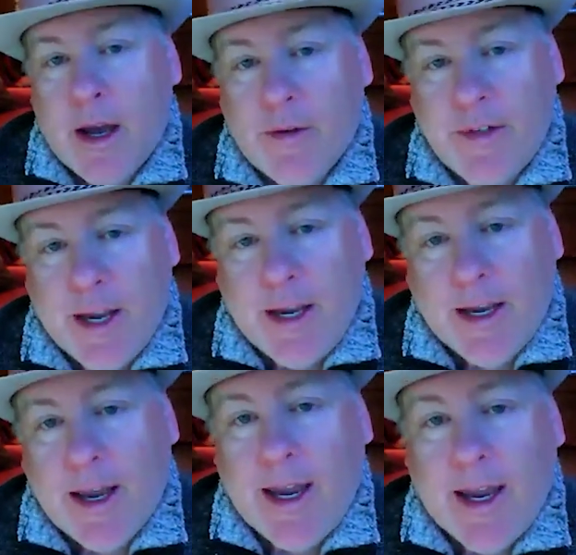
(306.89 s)
of taking
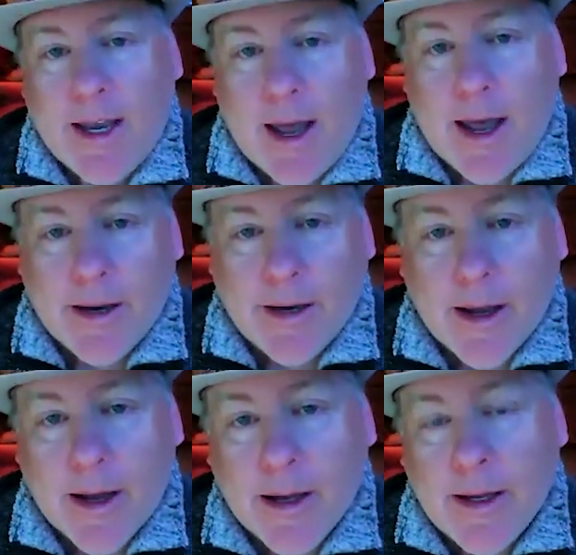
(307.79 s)
a hit on
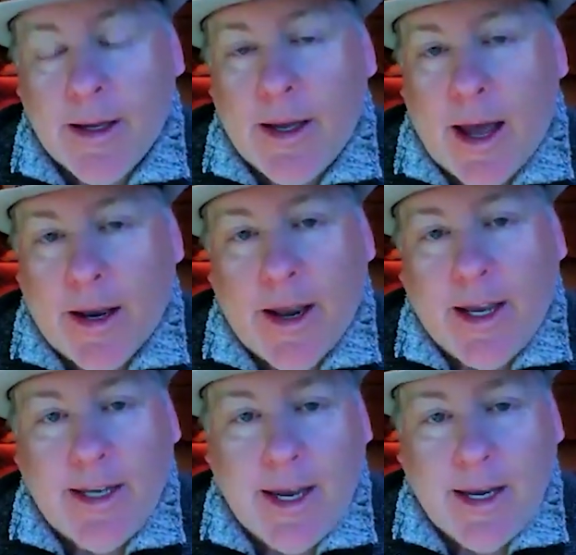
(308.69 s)
a
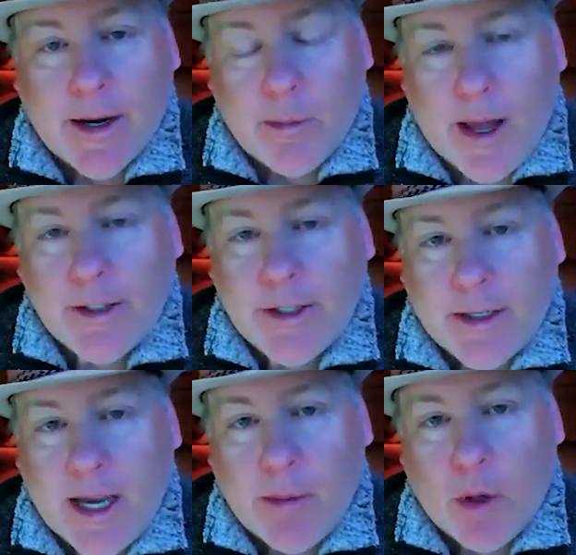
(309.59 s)
19 at a
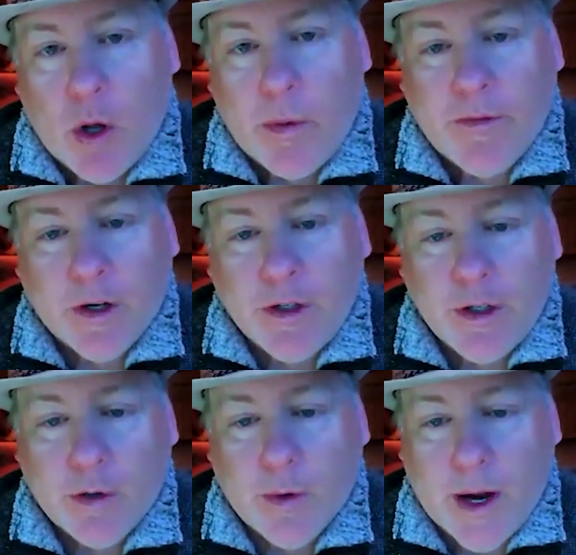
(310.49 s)
blackjack table, hoping for a
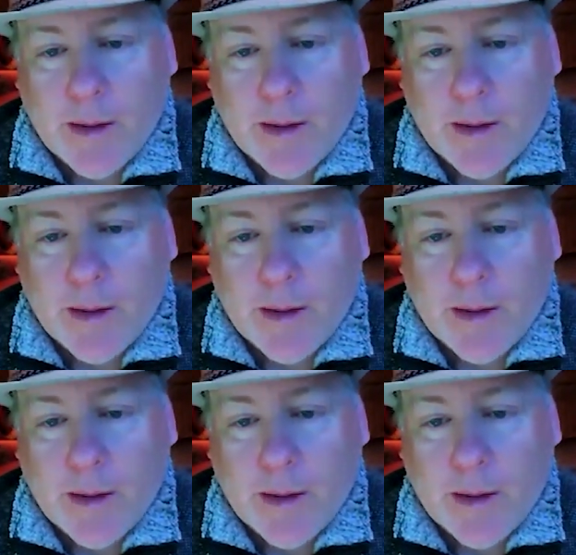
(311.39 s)
2, right?